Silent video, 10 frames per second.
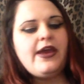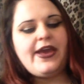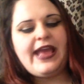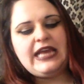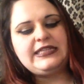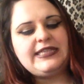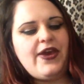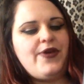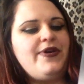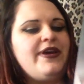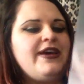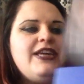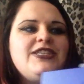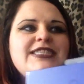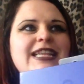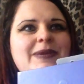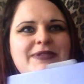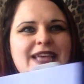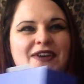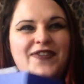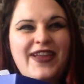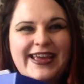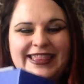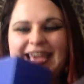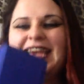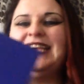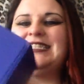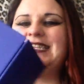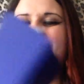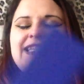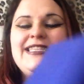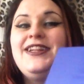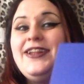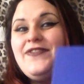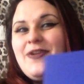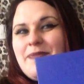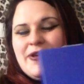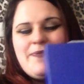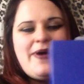Okay, so it just slips up like this, and you get this lovely blue